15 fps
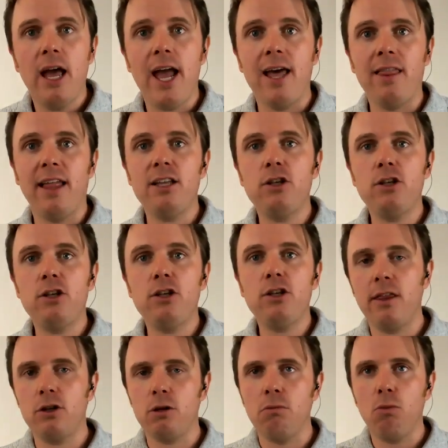And let's just say
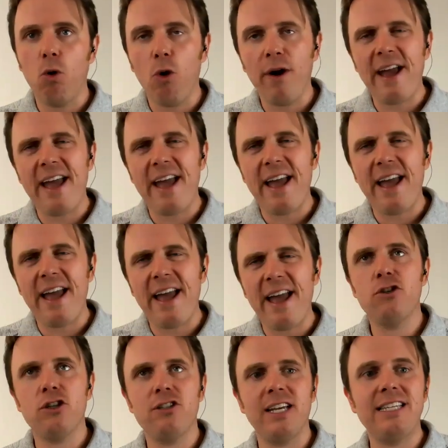there's a more, let's
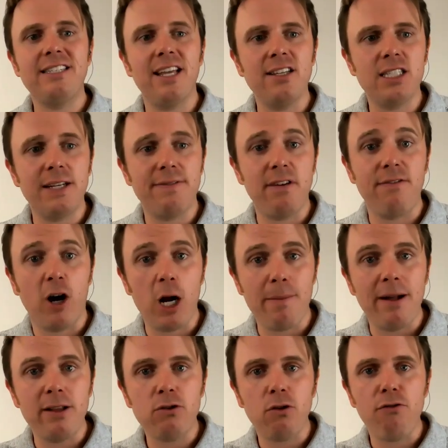just say sensitive
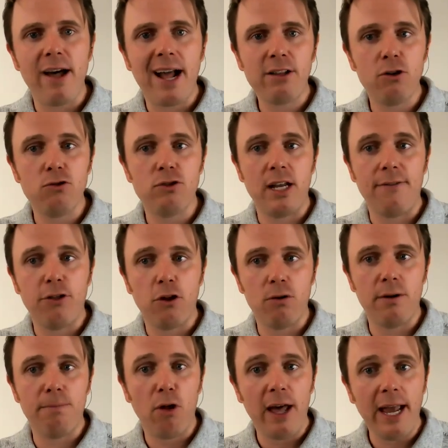environmental factors. If they're
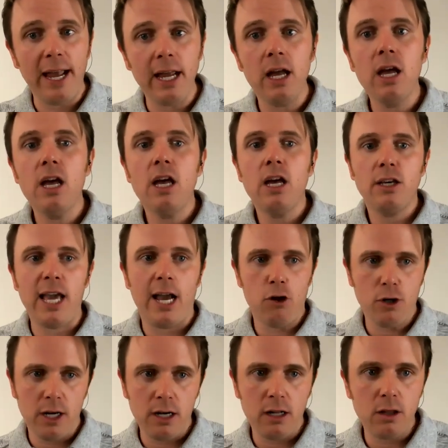in play, yeah,
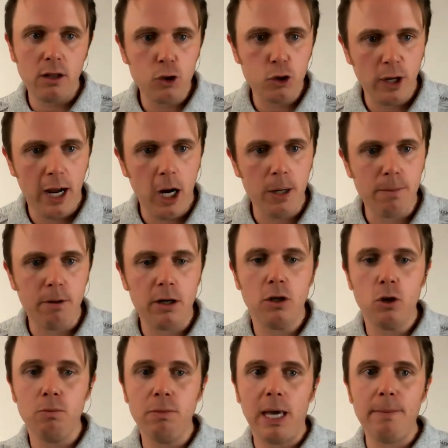you're going to lose your hair, but
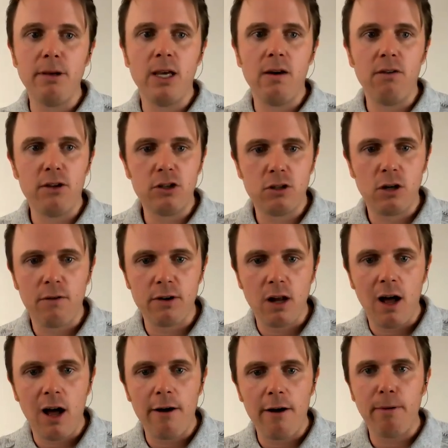you may be able to starve it
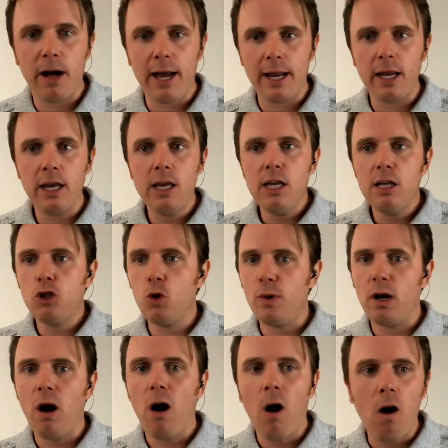off by
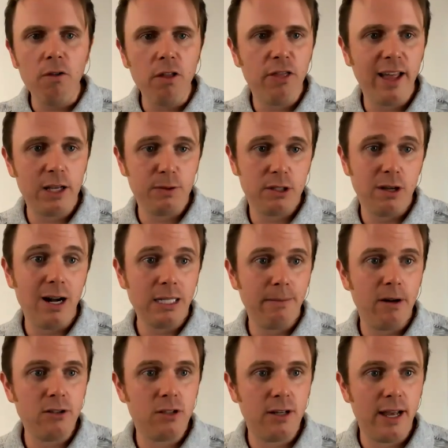doing all the things we talked
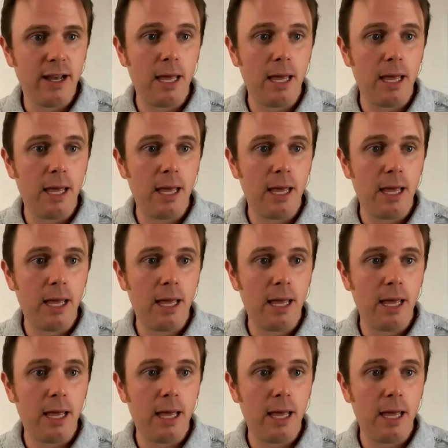about today.